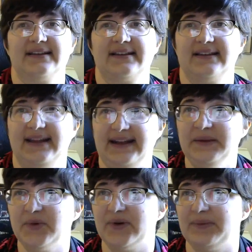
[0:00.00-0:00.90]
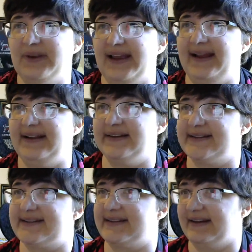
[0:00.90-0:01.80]
Getting more
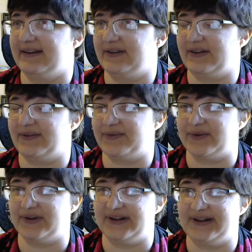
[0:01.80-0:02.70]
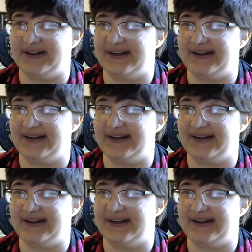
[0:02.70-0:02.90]
plans for